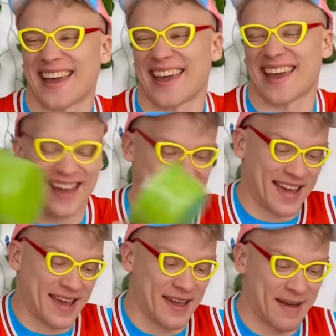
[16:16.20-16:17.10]
I can use
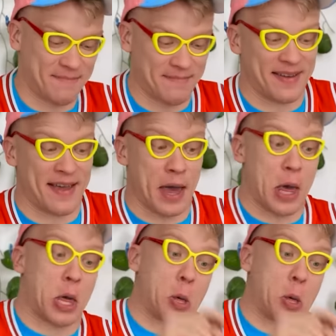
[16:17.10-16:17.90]
this pot handle.